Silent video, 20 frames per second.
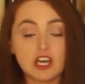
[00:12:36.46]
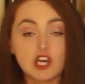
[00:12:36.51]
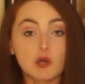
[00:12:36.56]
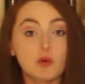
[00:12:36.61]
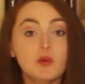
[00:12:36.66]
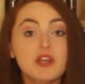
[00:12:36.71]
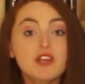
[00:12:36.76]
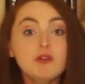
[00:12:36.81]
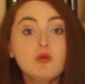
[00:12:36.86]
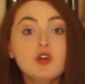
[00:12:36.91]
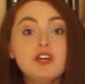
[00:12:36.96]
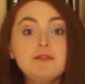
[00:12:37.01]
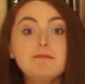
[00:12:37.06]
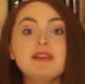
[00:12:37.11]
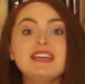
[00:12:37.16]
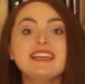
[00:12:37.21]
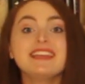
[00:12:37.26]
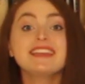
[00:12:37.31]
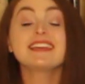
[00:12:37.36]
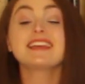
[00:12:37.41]
We would
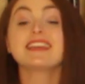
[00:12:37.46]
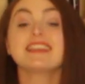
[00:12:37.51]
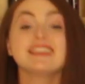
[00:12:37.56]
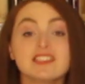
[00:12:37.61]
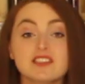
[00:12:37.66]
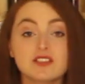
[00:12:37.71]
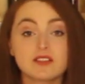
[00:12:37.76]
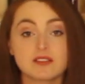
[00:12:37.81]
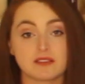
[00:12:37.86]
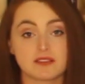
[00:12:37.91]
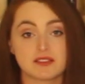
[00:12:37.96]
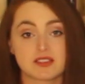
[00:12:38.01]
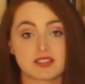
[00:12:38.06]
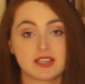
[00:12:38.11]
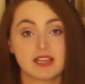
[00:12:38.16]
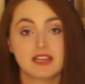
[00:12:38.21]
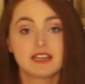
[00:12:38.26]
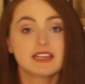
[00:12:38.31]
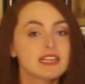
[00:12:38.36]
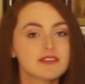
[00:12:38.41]
be killed
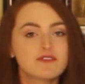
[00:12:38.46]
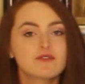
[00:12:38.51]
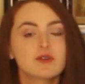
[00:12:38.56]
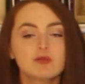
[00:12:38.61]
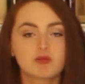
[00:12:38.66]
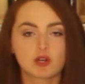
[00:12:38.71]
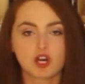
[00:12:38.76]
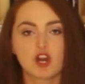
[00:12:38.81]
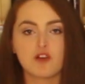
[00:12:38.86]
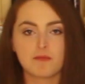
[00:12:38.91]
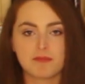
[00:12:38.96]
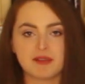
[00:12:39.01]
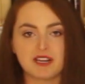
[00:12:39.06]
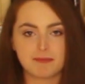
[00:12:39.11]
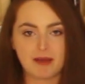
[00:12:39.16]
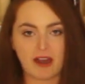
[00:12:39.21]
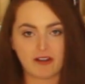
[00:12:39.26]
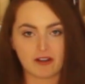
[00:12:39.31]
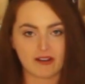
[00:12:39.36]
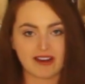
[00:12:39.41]
if we were open
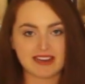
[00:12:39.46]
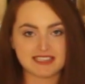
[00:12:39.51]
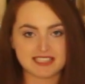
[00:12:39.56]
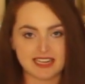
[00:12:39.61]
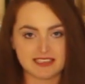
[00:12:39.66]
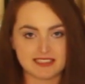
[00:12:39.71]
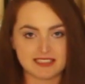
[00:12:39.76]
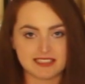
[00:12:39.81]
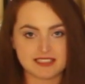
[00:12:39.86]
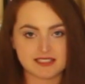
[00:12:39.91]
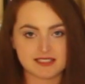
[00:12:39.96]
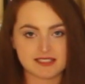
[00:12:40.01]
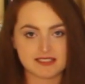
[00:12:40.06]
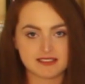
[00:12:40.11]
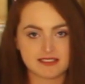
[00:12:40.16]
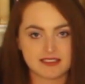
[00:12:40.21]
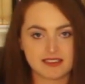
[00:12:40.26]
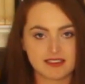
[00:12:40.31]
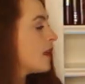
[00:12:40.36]
about our identities.